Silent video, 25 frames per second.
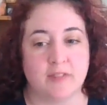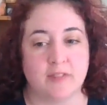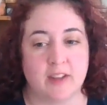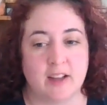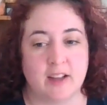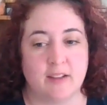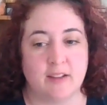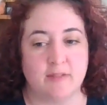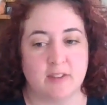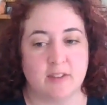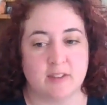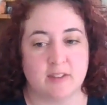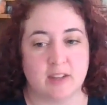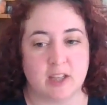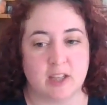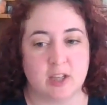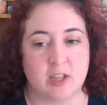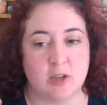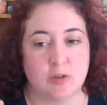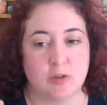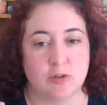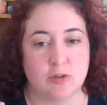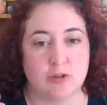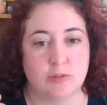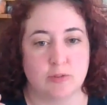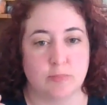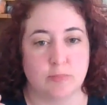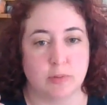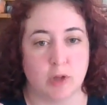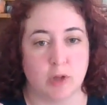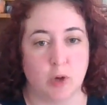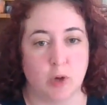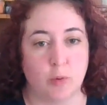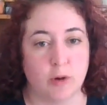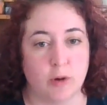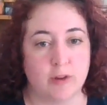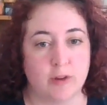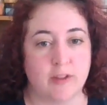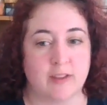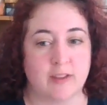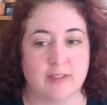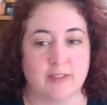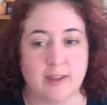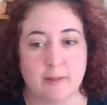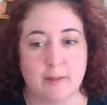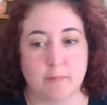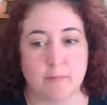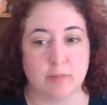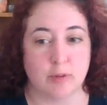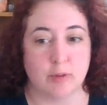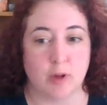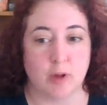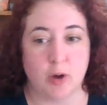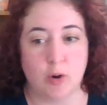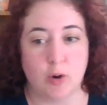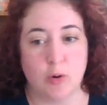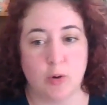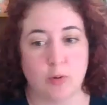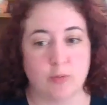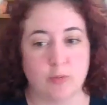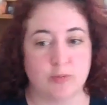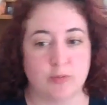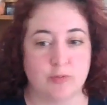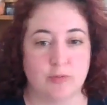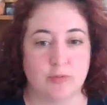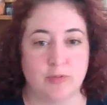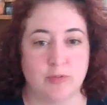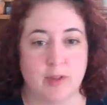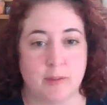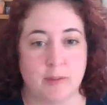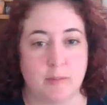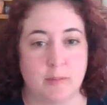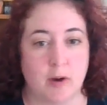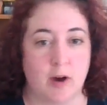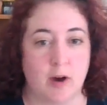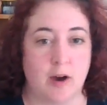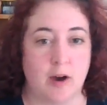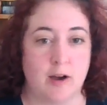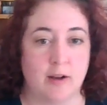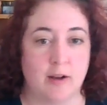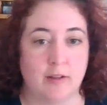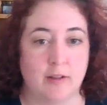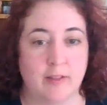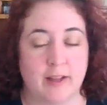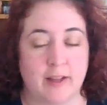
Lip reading: They have this like huge blower that they blow them off,